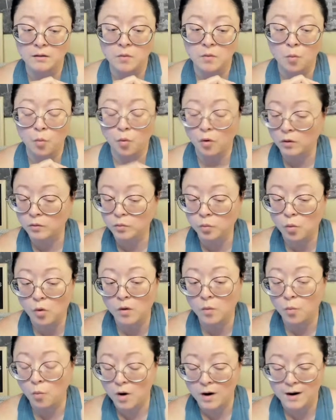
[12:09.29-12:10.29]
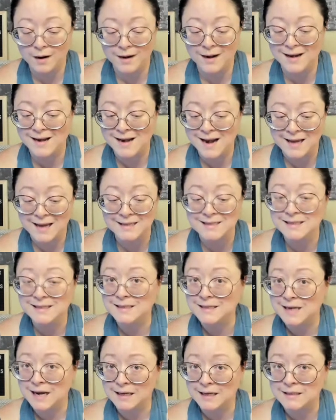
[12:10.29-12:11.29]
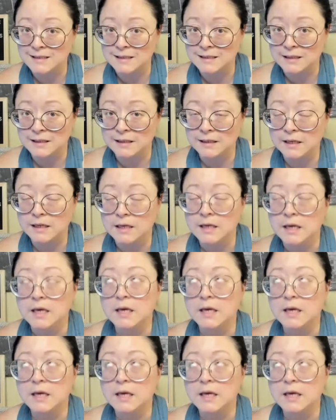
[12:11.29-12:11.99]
World War One in 1919.